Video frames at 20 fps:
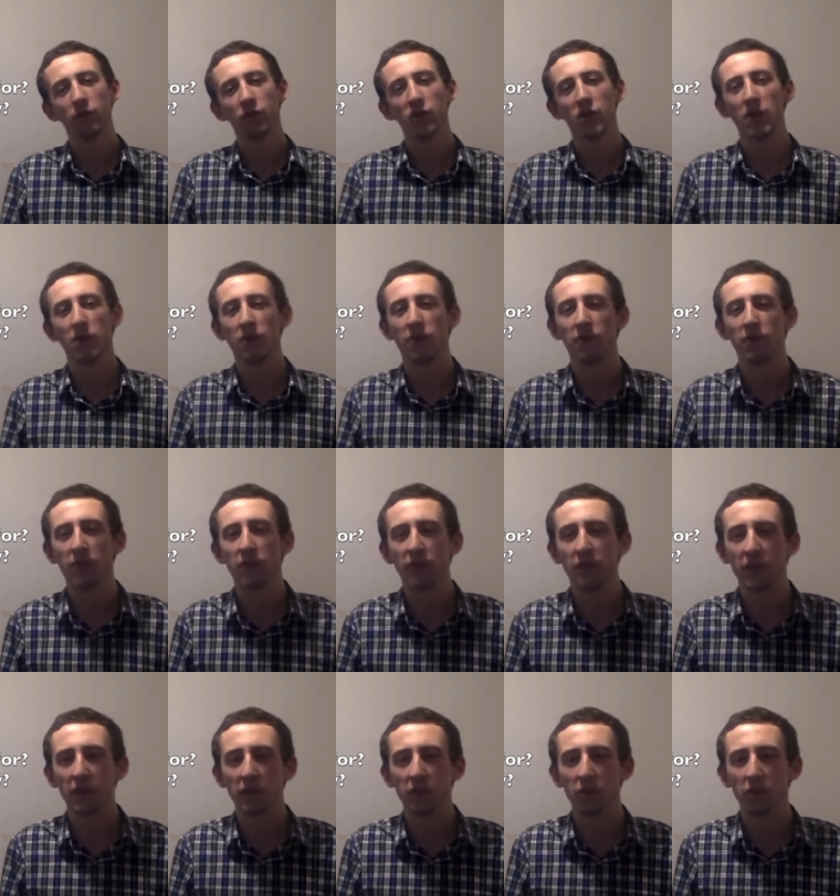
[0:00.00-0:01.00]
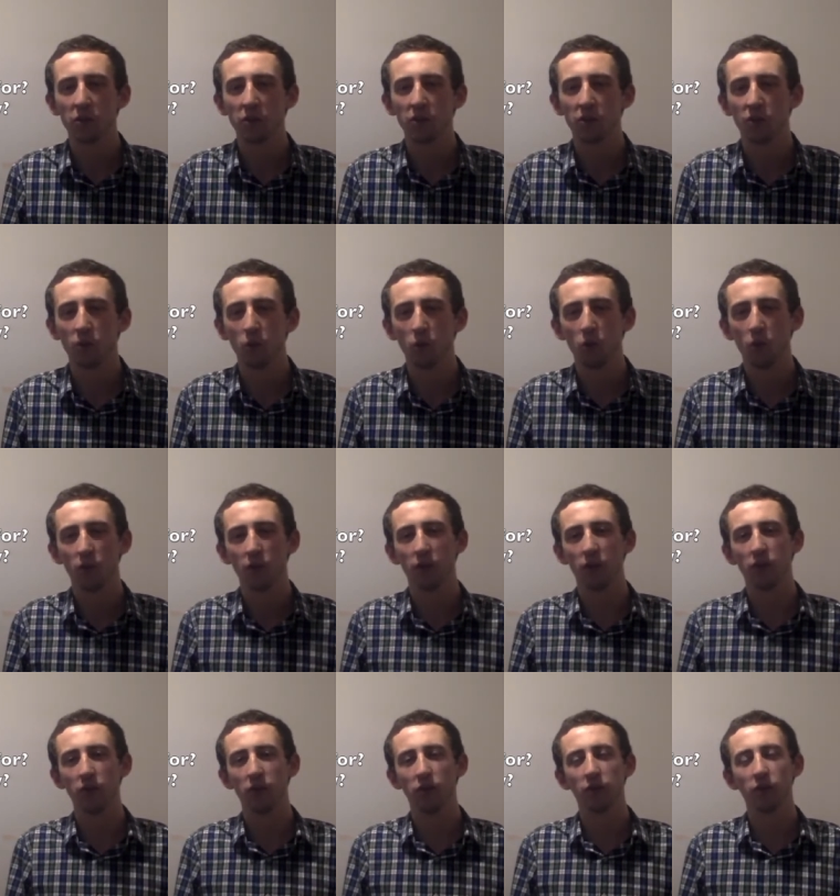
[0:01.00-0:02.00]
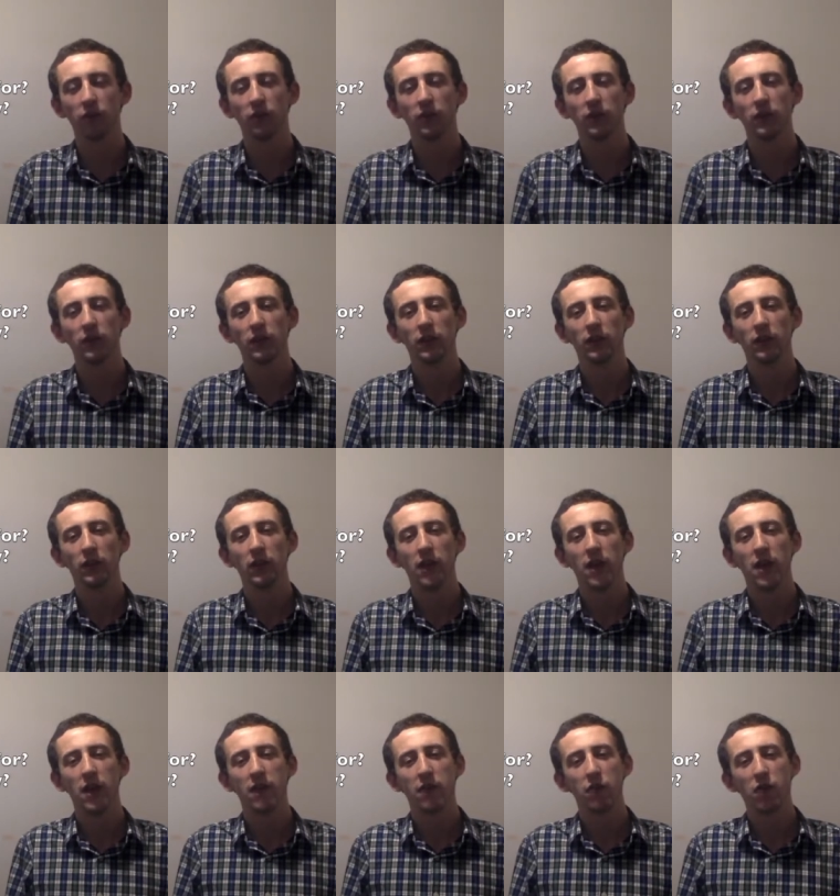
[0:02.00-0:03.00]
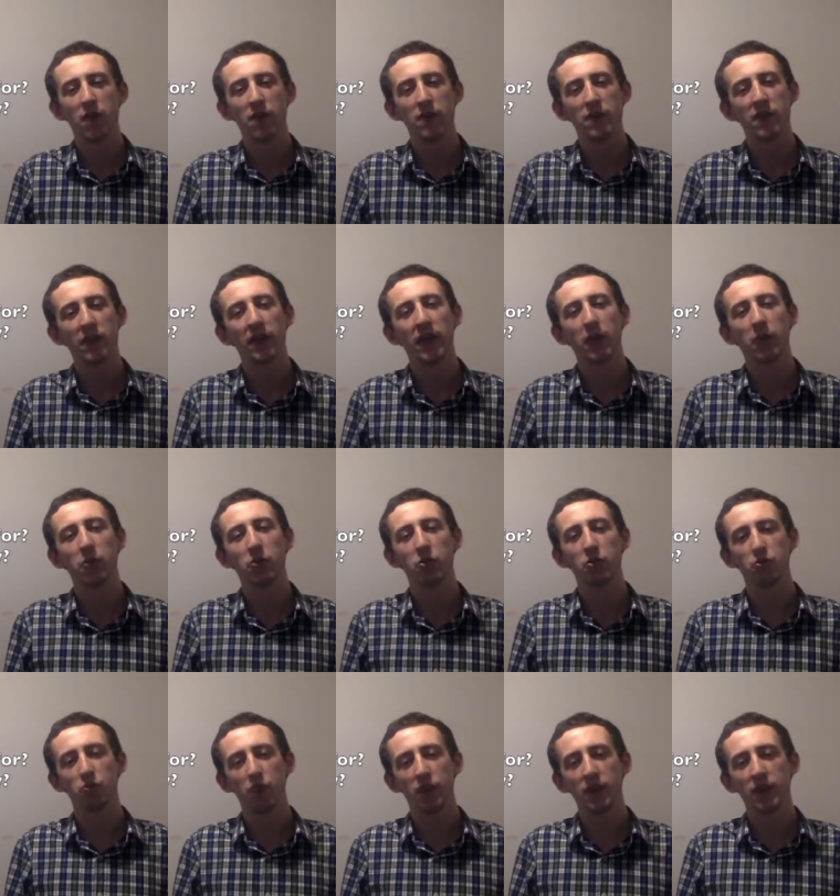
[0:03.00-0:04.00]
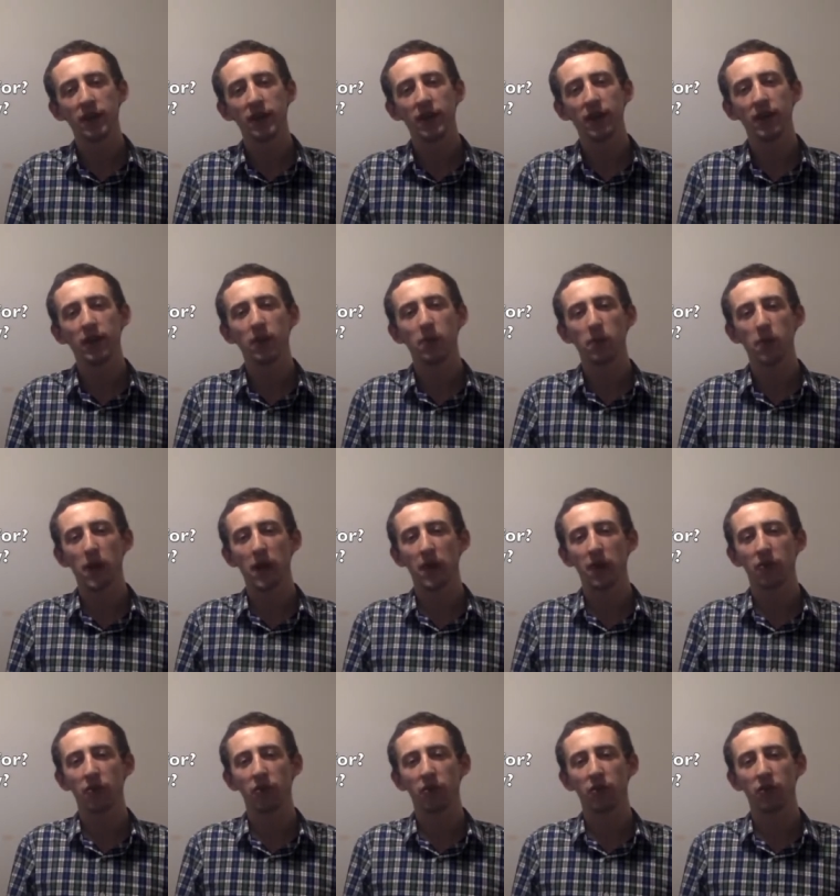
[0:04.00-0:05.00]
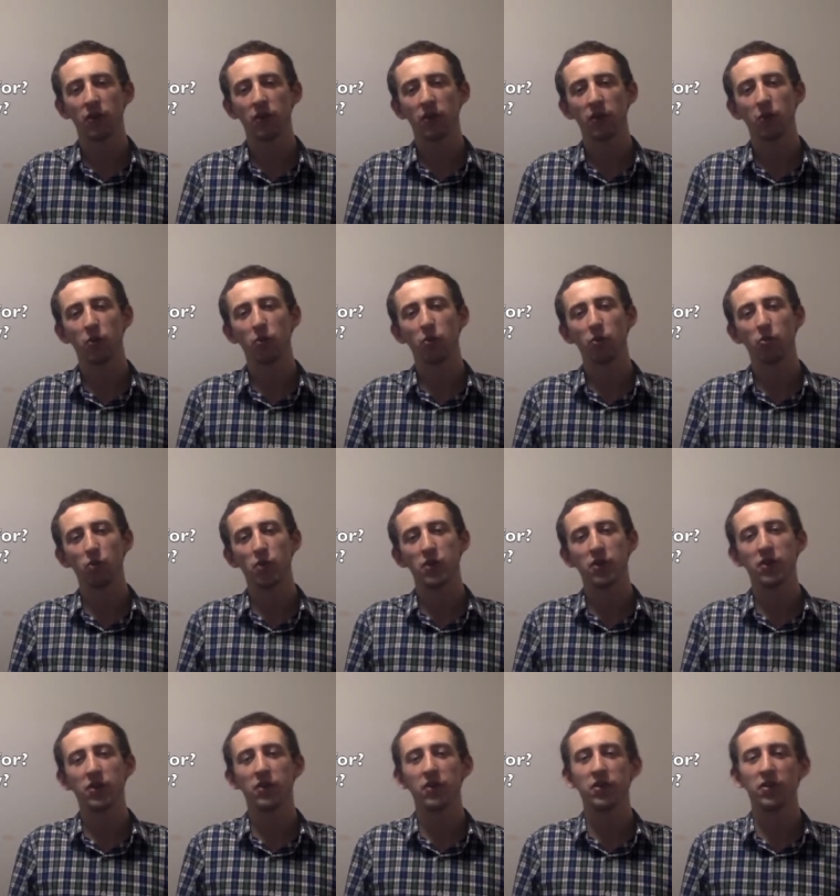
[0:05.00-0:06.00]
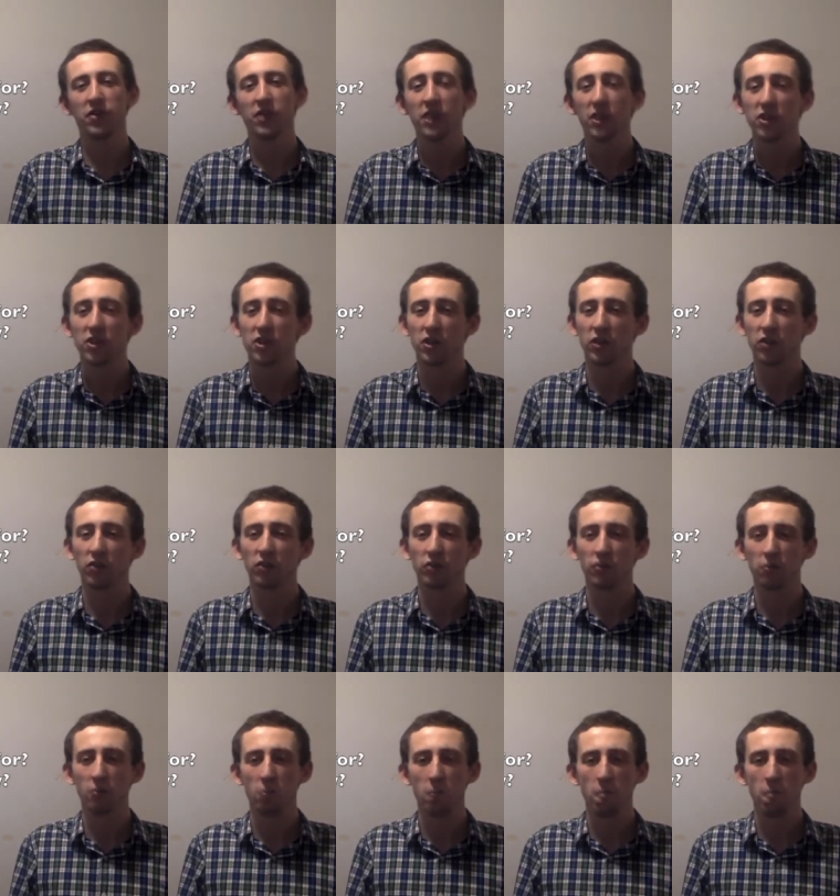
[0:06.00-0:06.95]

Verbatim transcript: Chapter 15, verse 4 tells us For everything that was written in the past was written to teach us,